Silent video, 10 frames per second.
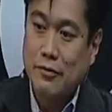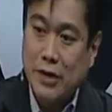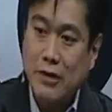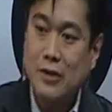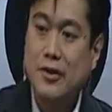
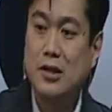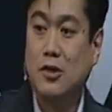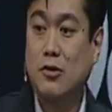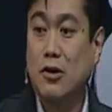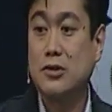very, very
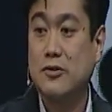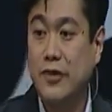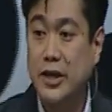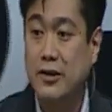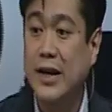low cost of
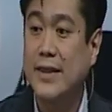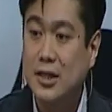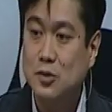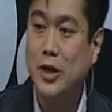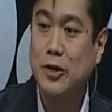failure, and
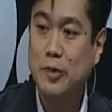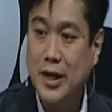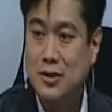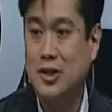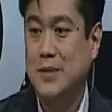that's why we
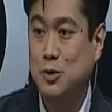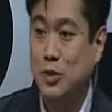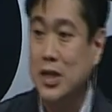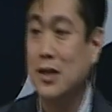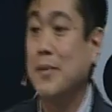get to keep
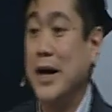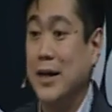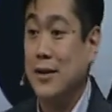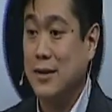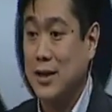swinging the bat
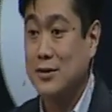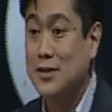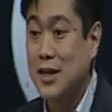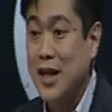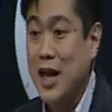at things.
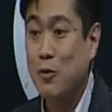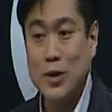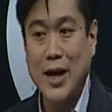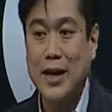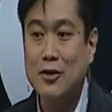And
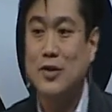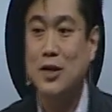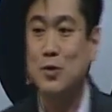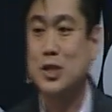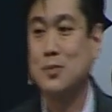I don't
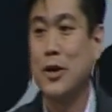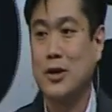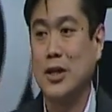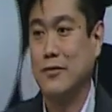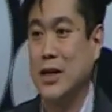think we're smart
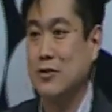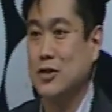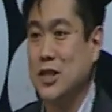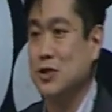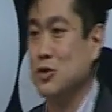enough now to
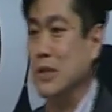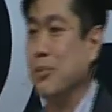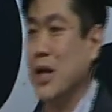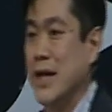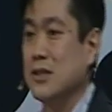centrally
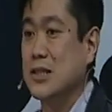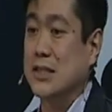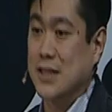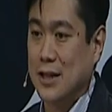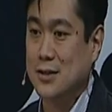plan
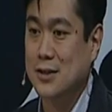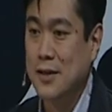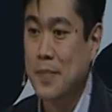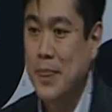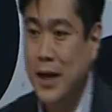success.
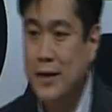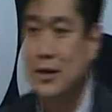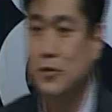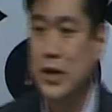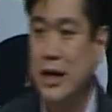I
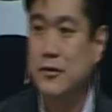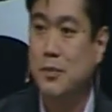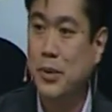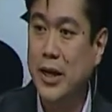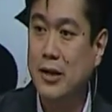think we have to
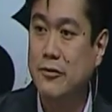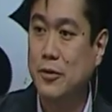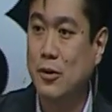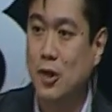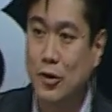plan
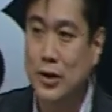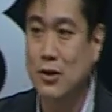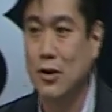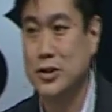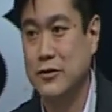for lowering the
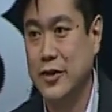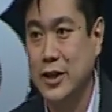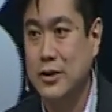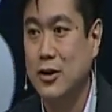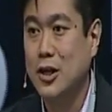cost of
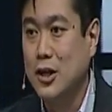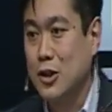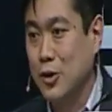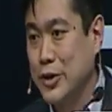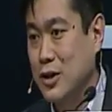failure,
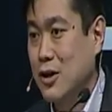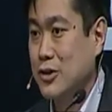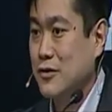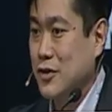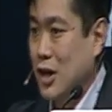lowering the
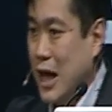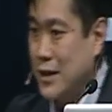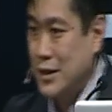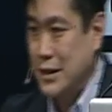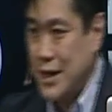cost of
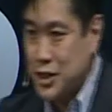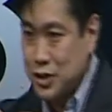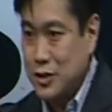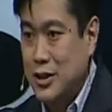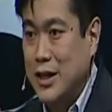
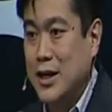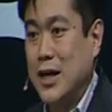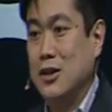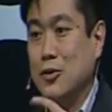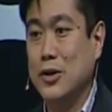connection,
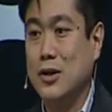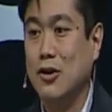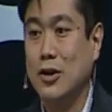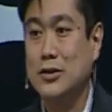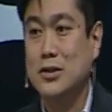and lowering the
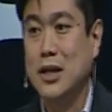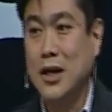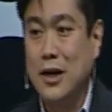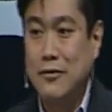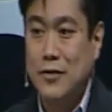cost
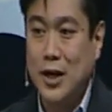of